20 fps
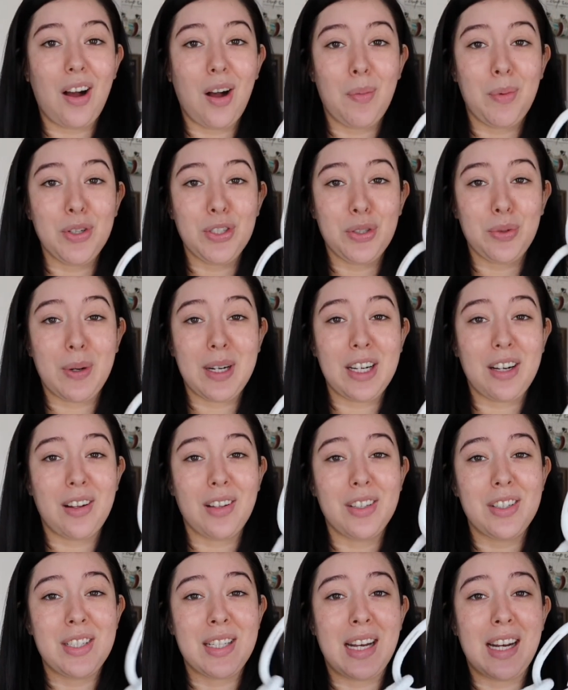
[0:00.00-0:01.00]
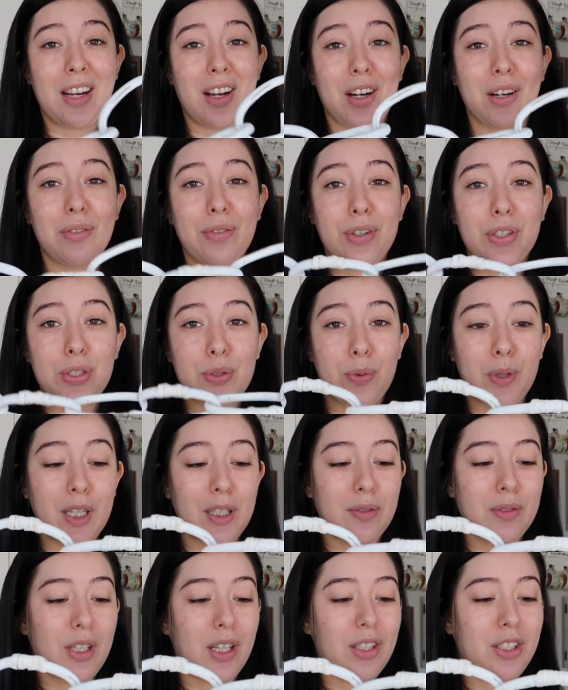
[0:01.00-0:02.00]
almost $20, and I got it for
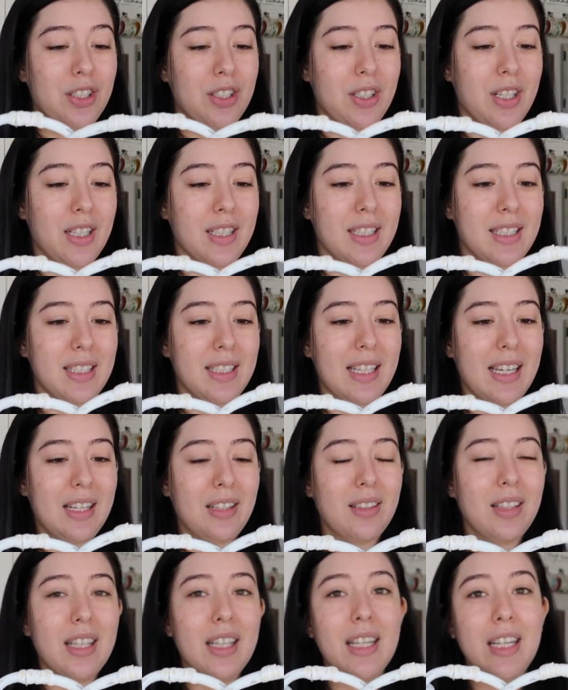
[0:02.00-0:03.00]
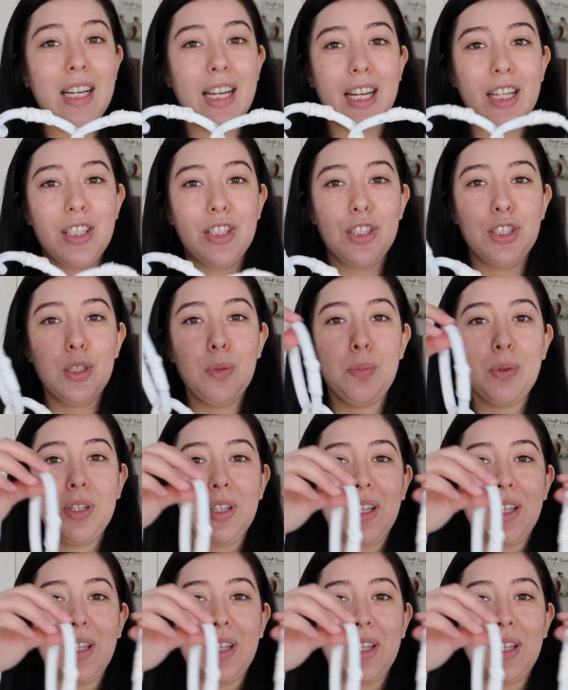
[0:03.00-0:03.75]
$12 on sale. It's super